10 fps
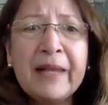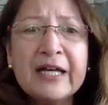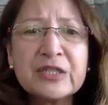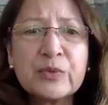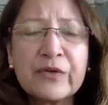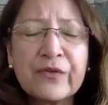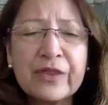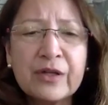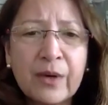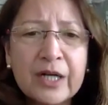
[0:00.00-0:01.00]
plans were
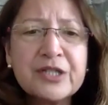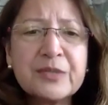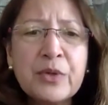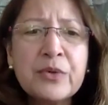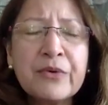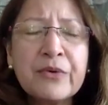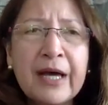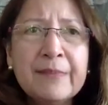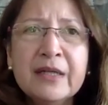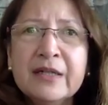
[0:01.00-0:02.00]
for the awards
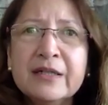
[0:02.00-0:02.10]
program,